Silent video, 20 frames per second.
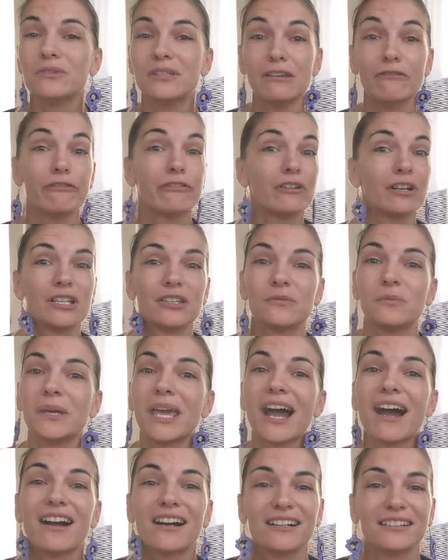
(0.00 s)
different
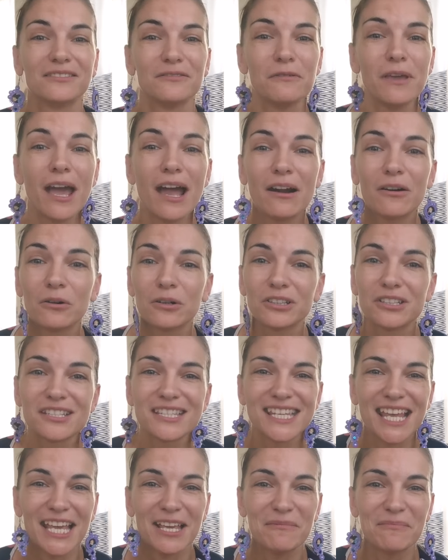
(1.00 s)
we are. We are all the
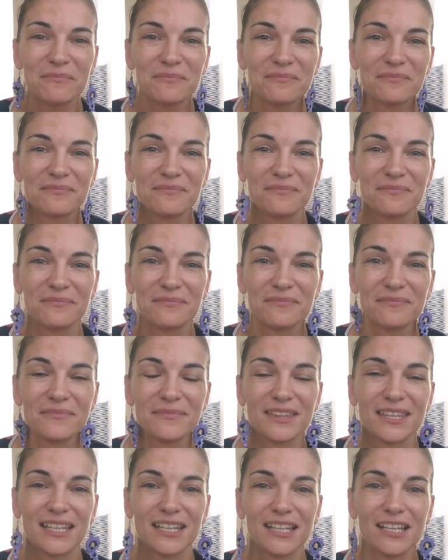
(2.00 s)
same.
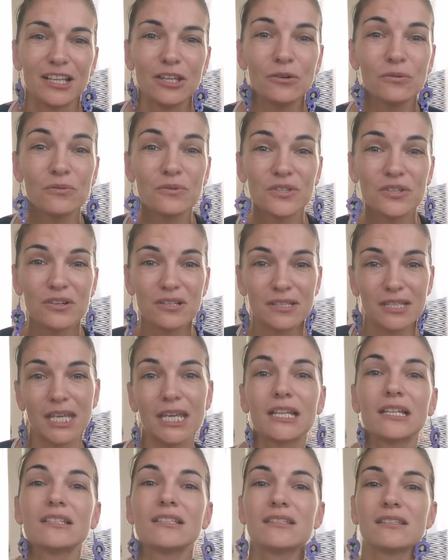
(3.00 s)
Use your
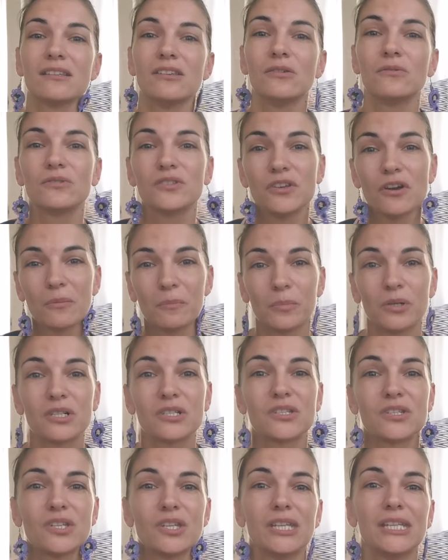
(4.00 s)
skills, use your
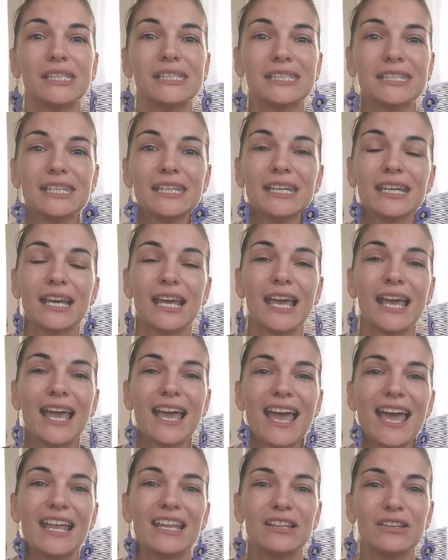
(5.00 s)
personality,
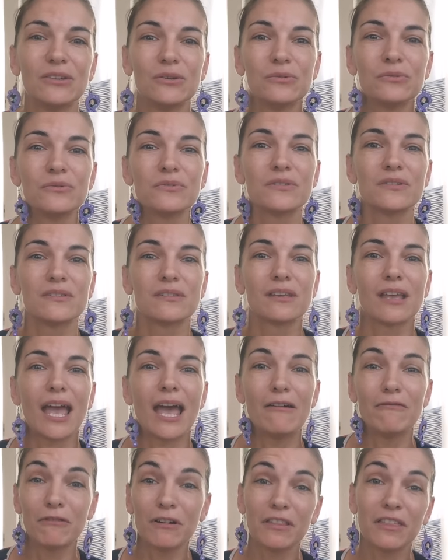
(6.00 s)
and use
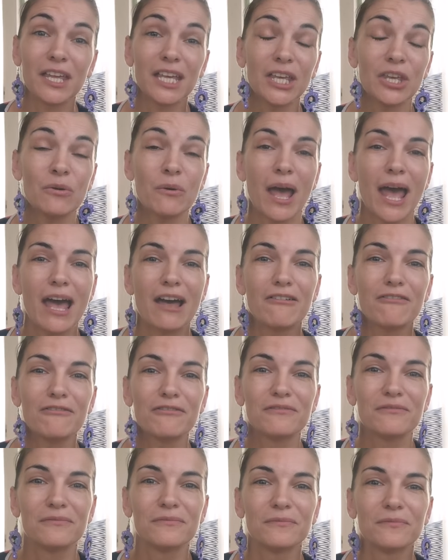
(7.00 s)
everything you have
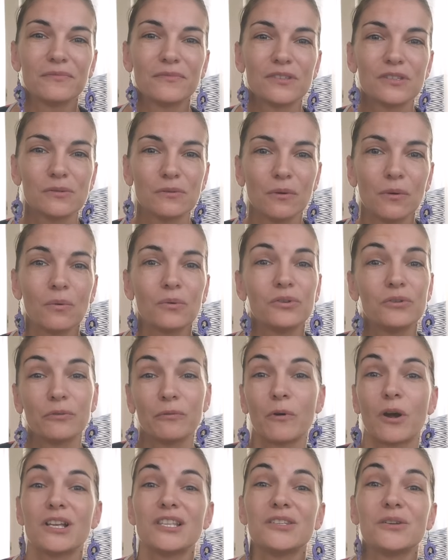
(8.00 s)
to go
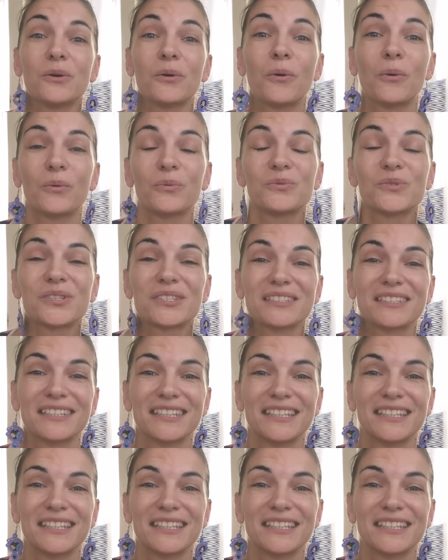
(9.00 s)
towards your goals.